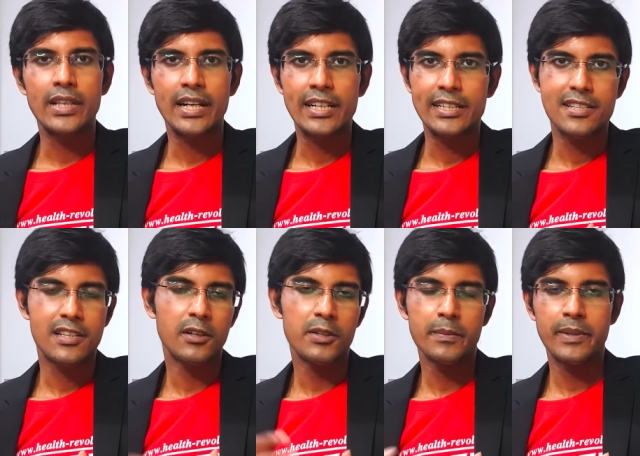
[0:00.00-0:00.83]
there at least
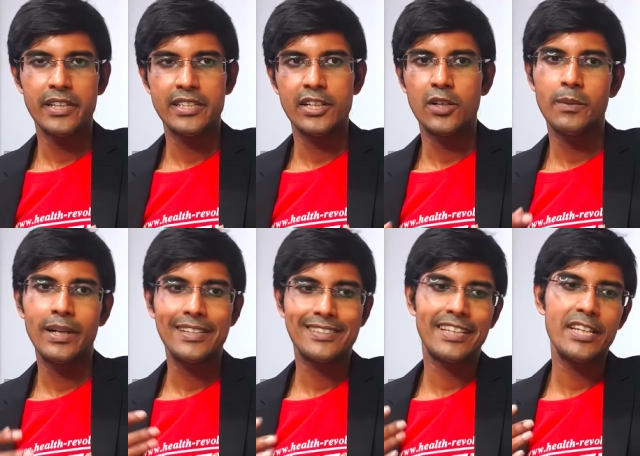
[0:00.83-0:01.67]
30 minutes and
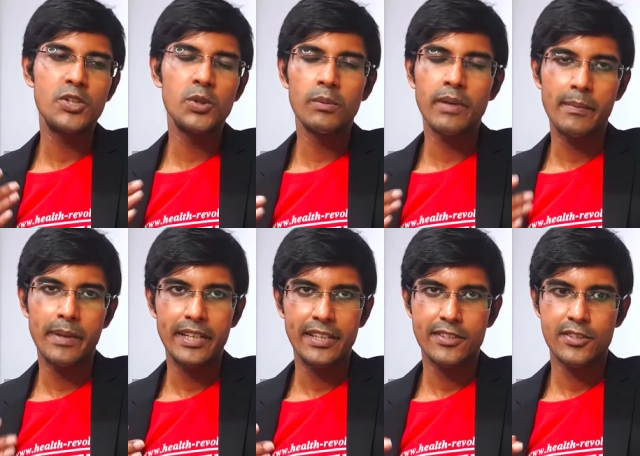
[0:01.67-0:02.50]
normally schedule my
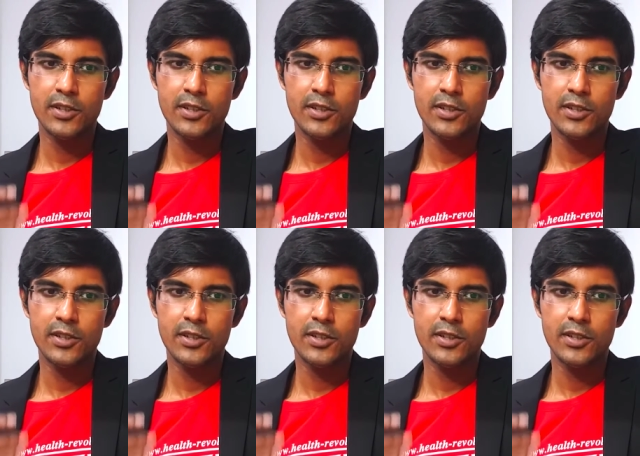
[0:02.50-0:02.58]
meetings.